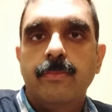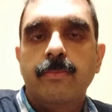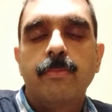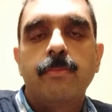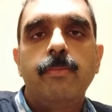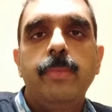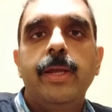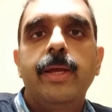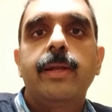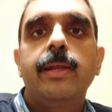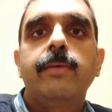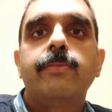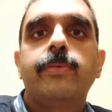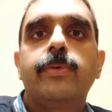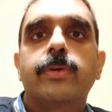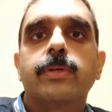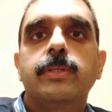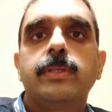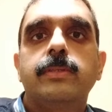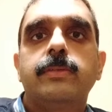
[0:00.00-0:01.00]
merely
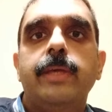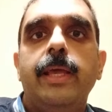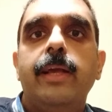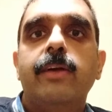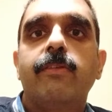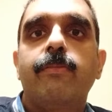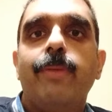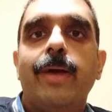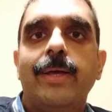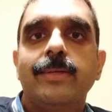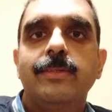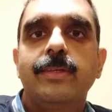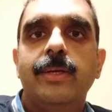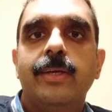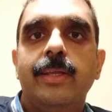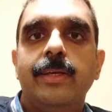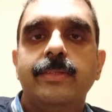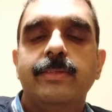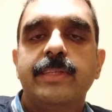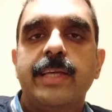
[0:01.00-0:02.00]
for the sake of passing an
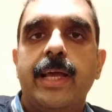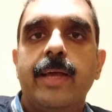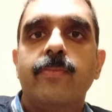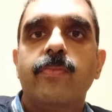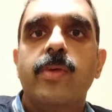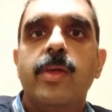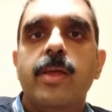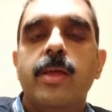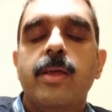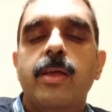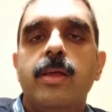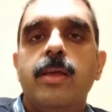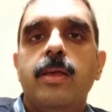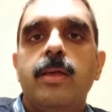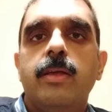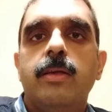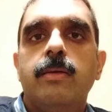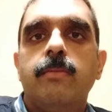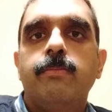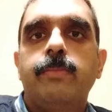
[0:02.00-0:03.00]
exam,
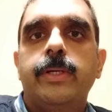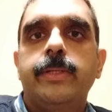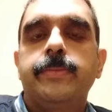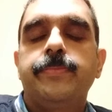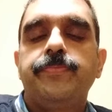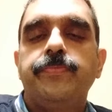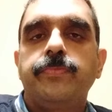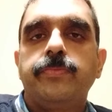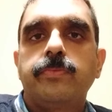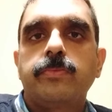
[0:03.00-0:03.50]
but